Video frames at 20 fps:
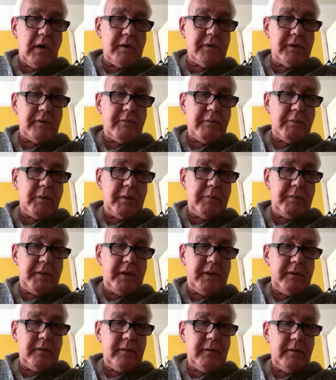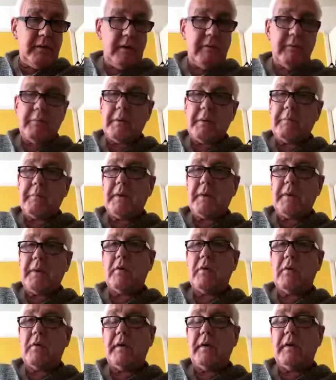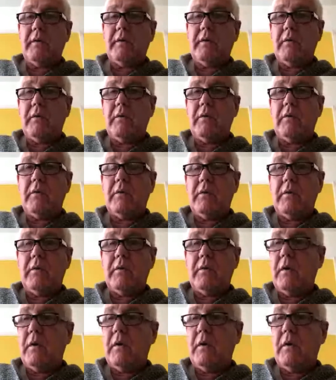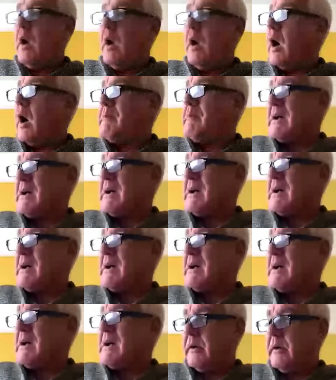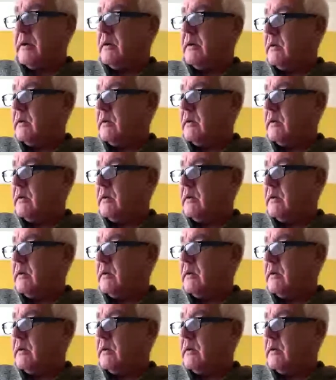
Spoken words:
How's everybody been? Everybody been all right? I must admit,